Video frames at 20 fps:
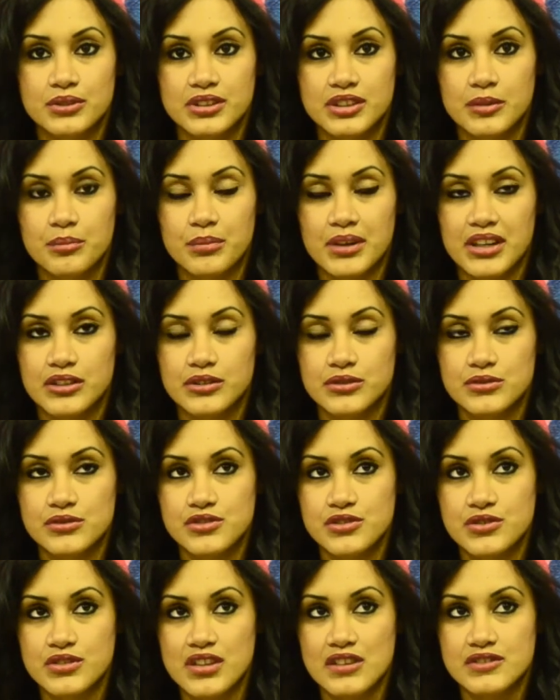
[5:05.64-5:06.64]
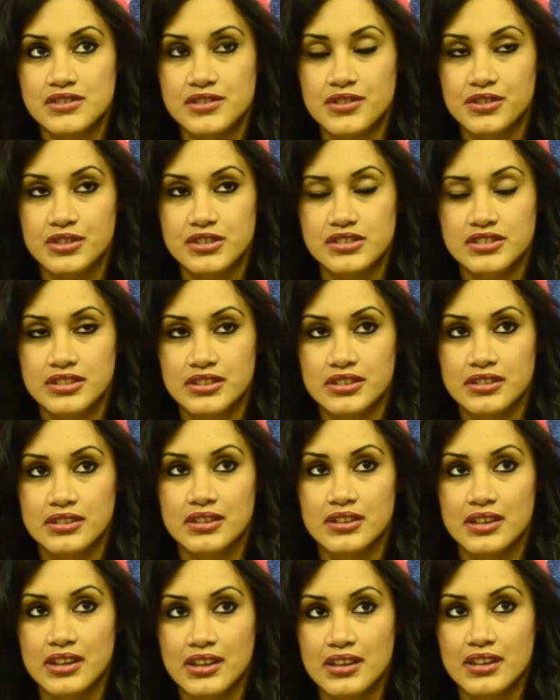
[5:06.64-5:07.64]
did Pay Dues 2013.
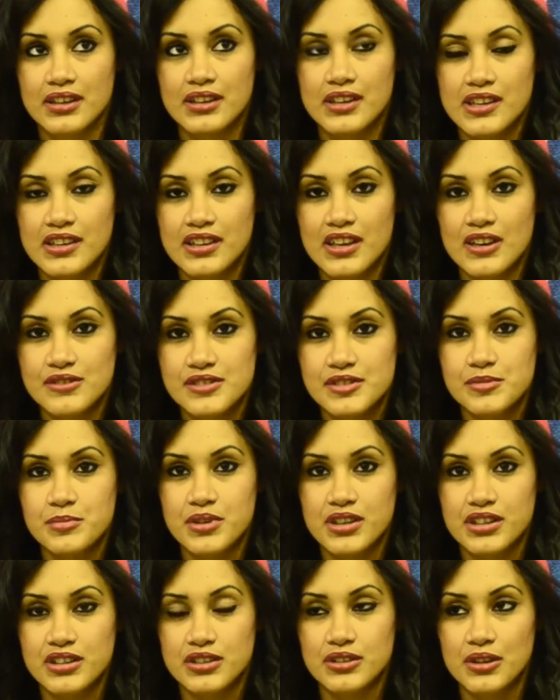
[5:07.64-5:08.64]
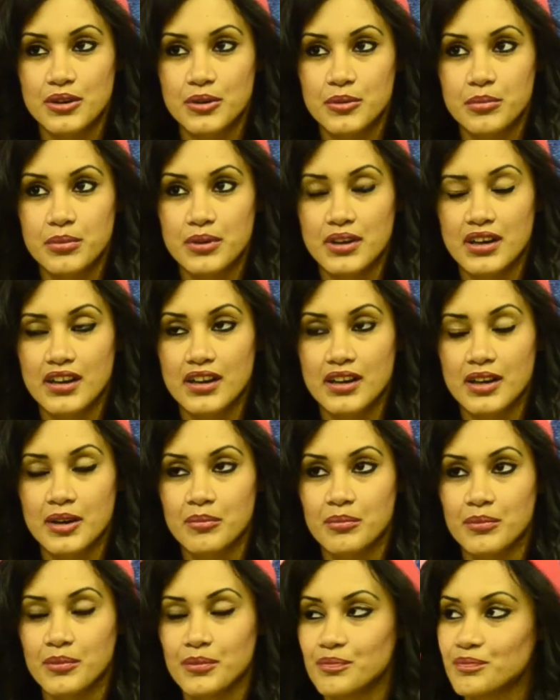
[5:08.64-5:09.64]
That was pretty dope.
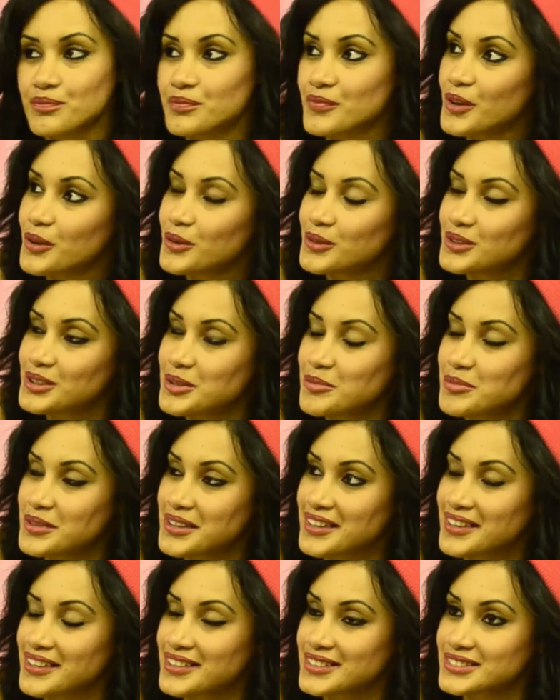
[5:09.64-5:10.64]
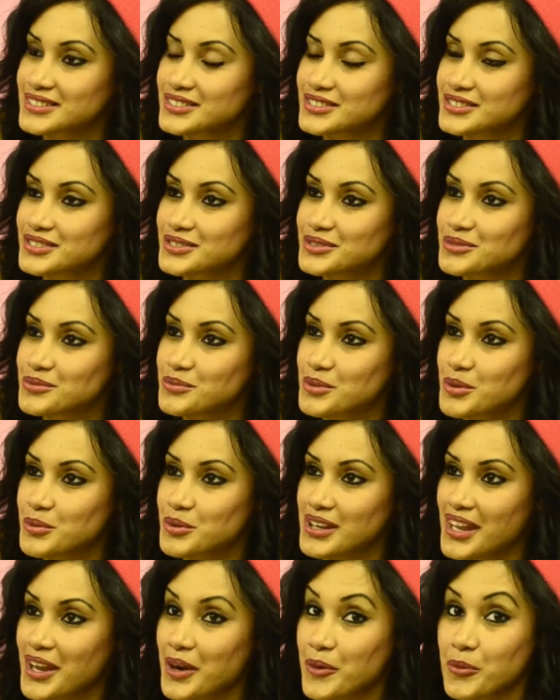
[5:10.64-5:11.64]
Only because we were
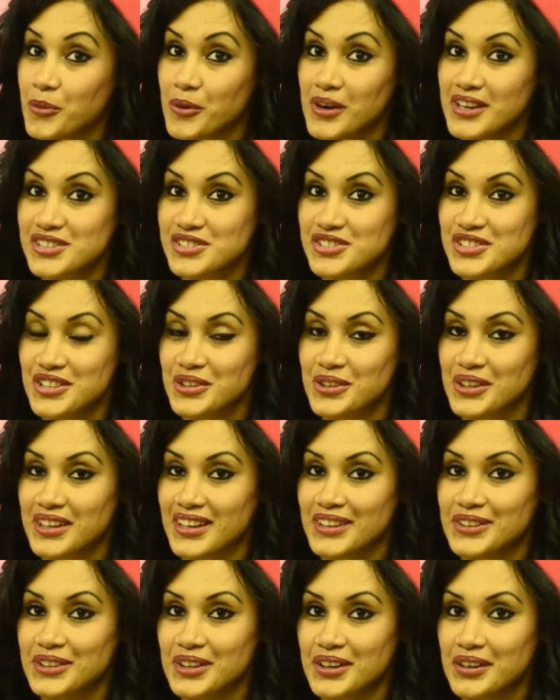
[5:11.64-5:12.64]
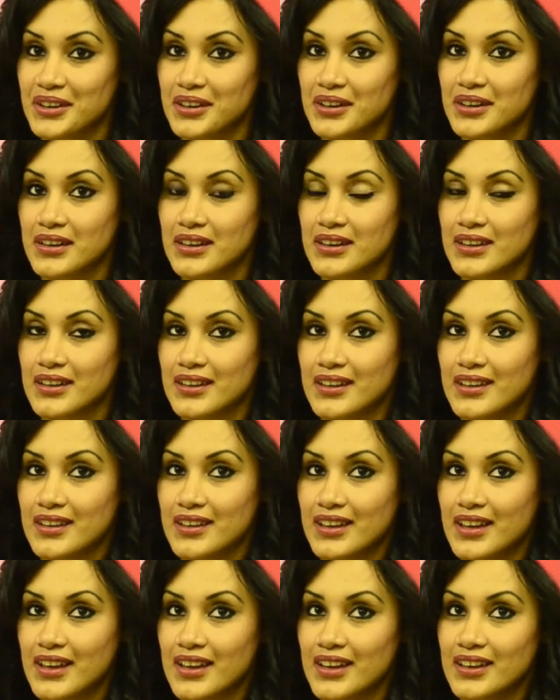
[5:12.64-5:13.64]
like rushing to get there,
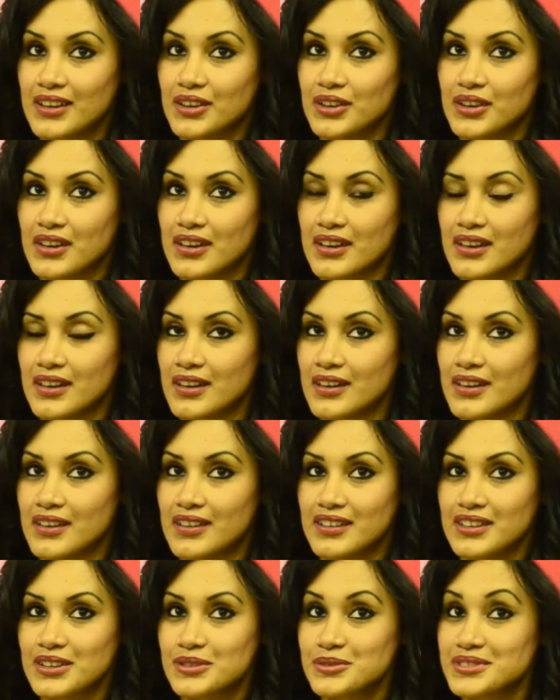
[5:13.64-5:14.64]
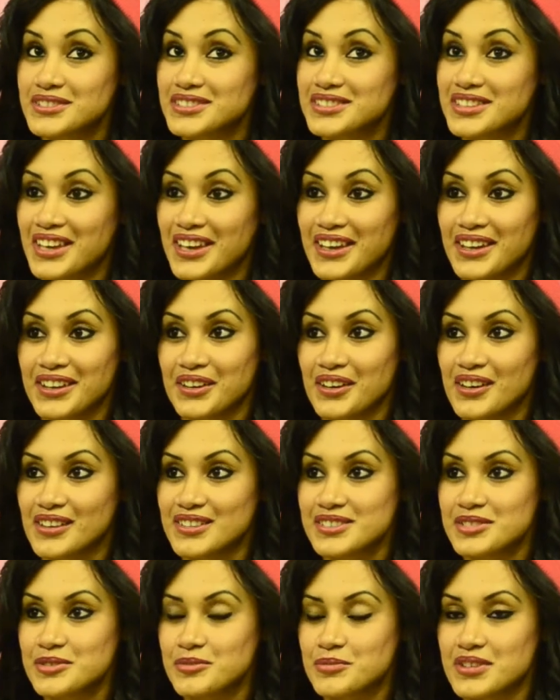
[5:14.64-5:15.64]
and it was
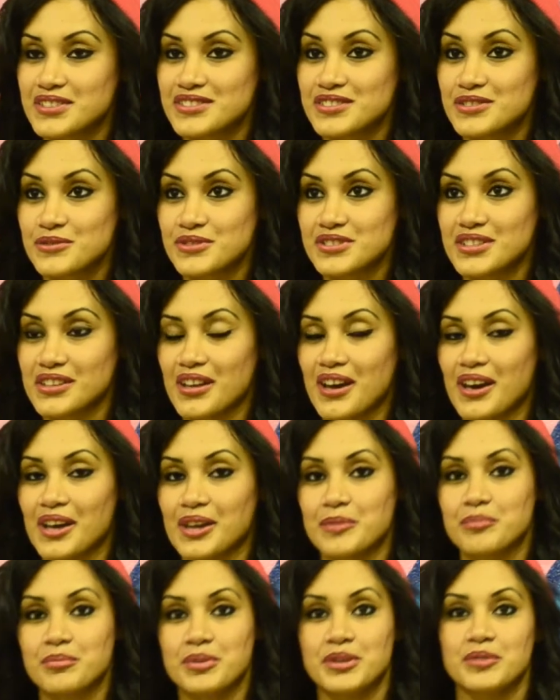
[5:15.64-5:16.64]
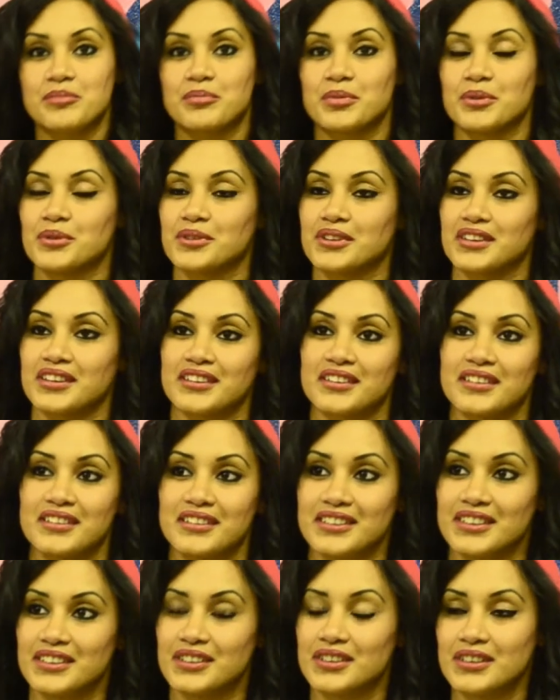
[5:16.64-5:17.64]
chaos because there was a lot of people there,
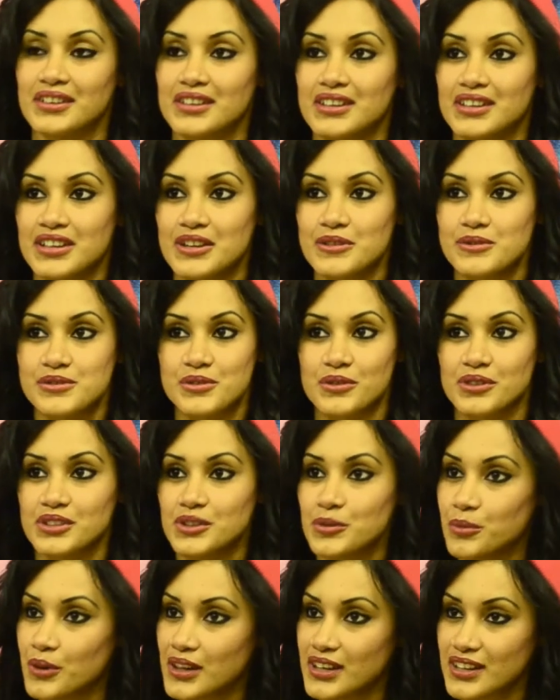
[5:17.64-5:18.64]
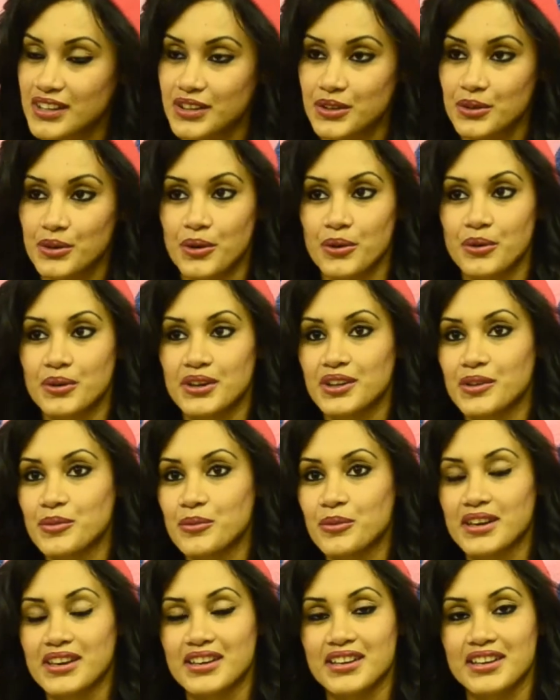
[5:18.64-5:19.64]
and there was only one way to go in,
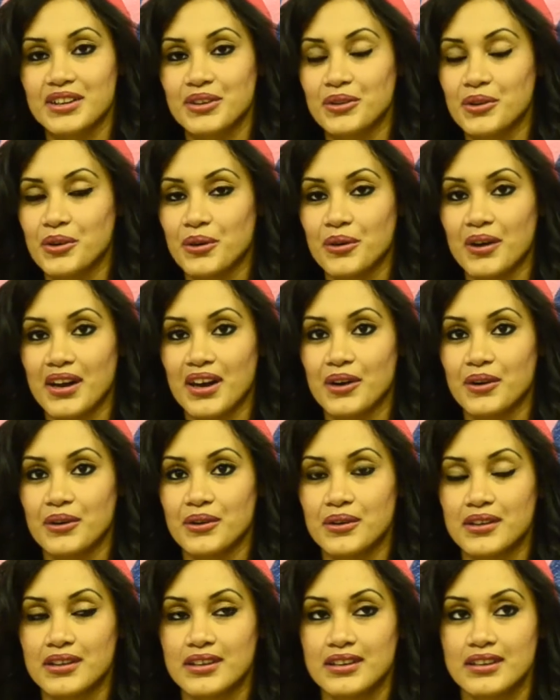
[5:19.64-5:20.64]
one way to go out,